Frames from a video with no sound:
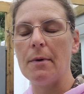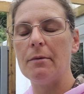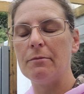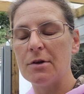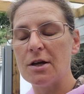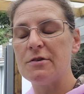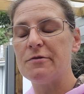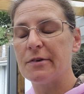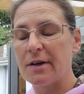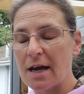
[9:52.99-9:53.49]

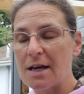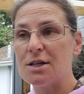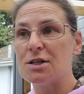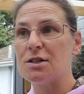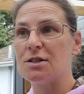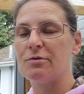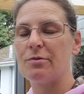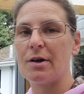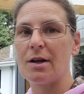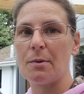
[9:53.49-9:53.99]

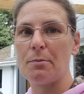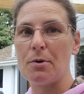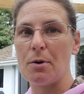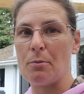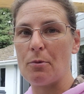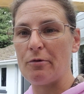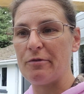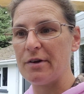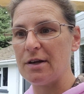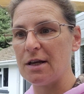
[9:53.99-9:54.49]
notifications of when I
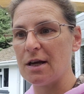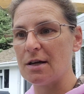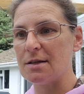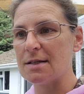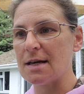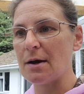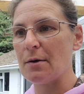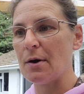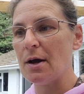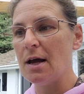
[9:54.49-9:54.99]
put more
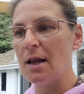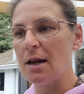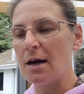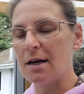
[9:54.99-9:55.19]
videos out.